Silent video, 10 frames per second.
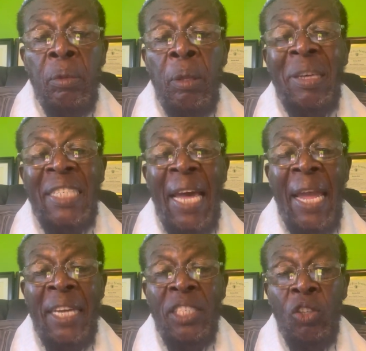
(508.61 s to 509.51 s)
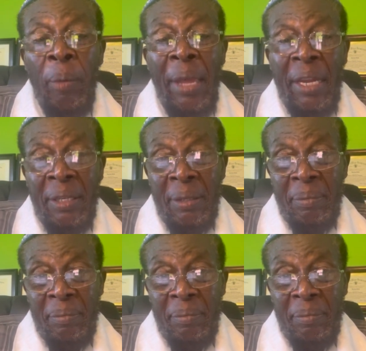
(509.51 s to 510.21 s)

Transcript: the Messiah, is come yet.